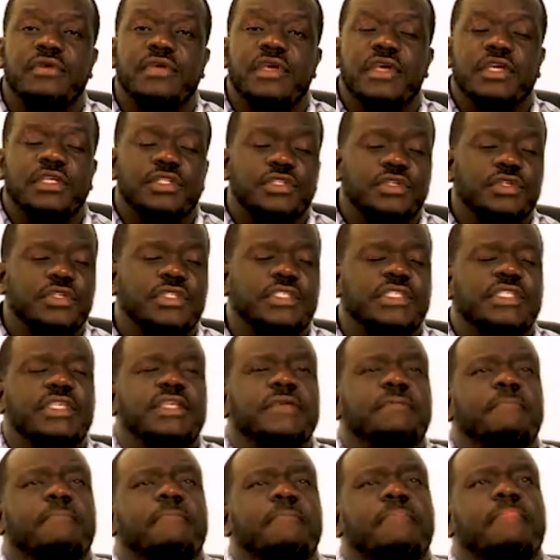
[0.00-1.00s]
So you
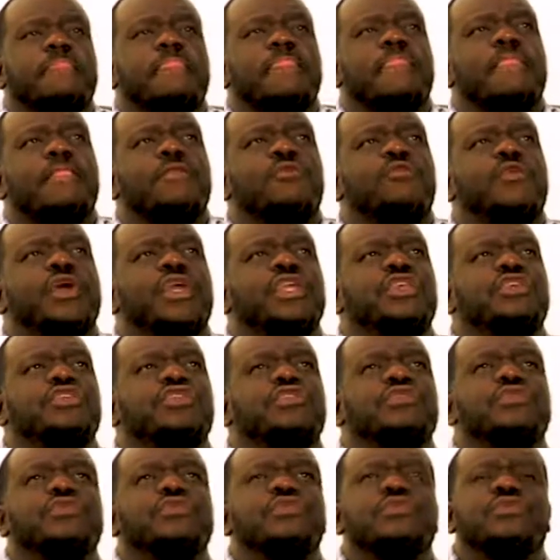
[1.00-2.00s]
see, when
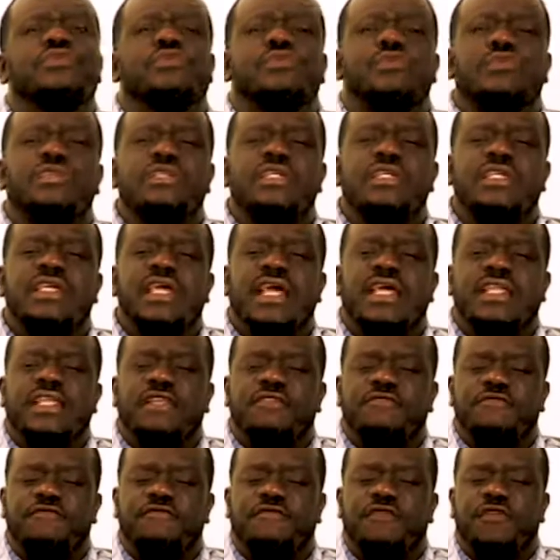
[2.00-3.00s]
you get
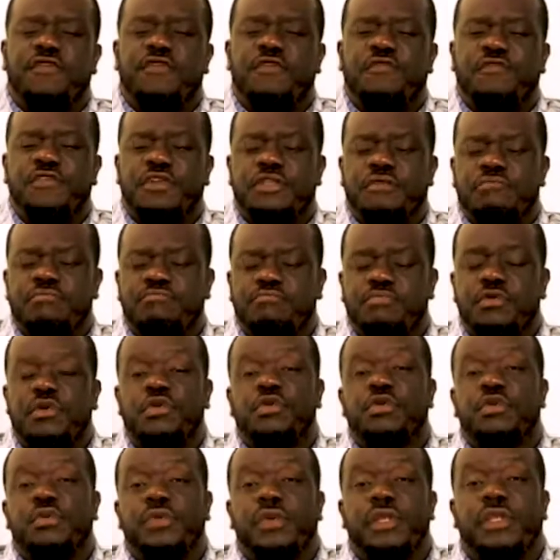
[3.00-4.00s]
involved in
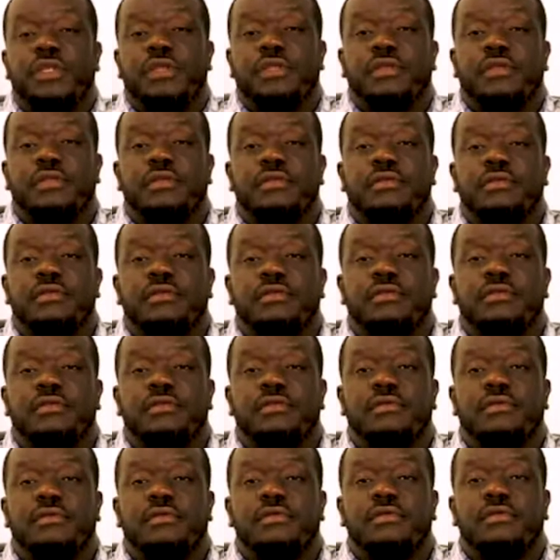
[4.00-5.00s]
borrowing,
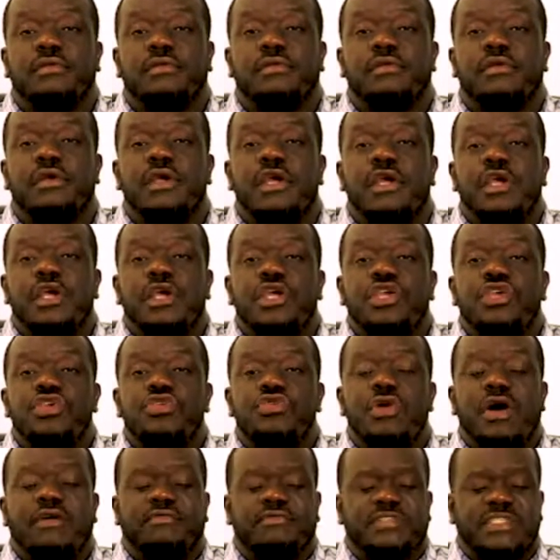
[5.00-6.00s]

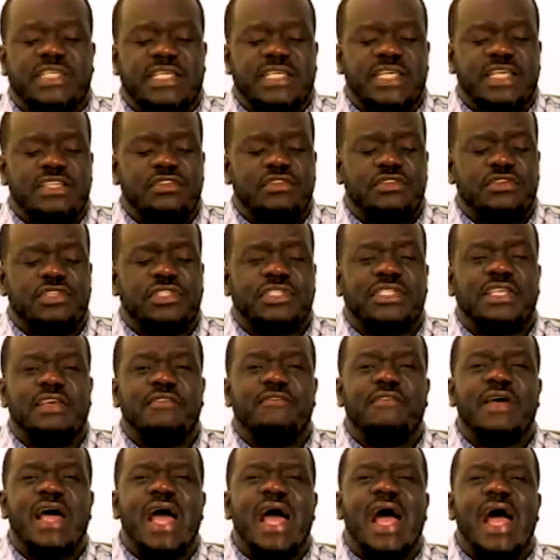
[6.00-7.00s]
you have taken
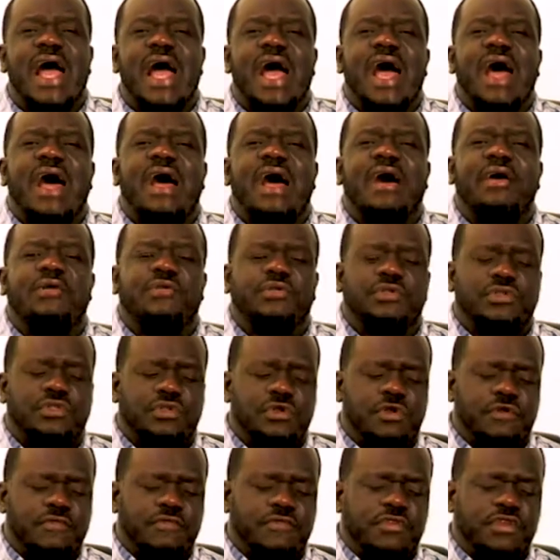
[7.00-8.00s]
yourself out
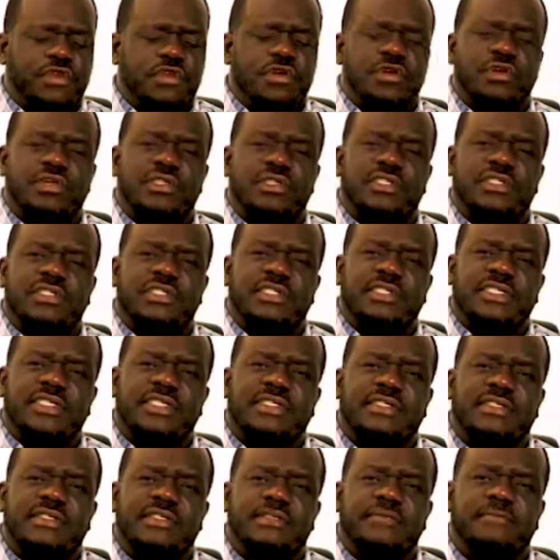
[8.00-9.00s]
of God's
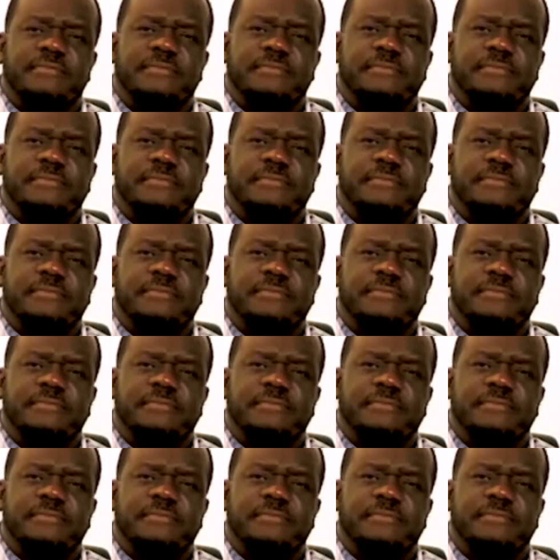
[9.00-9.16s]
system.